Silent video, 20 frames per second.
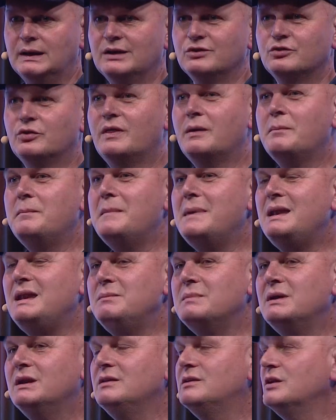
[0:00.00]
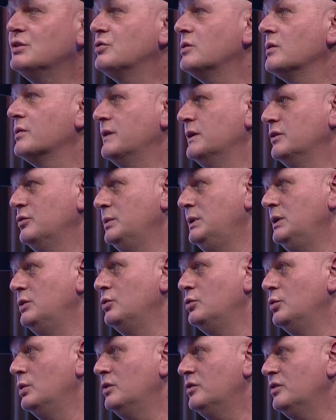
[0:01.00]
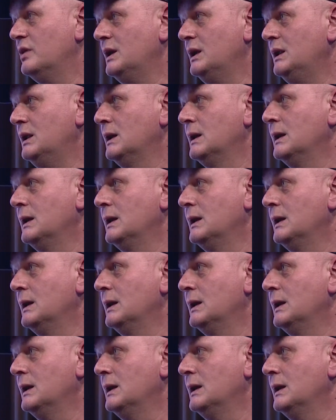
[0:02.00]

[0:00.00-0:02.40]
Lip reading: So there are many, many digital things we need to do inside.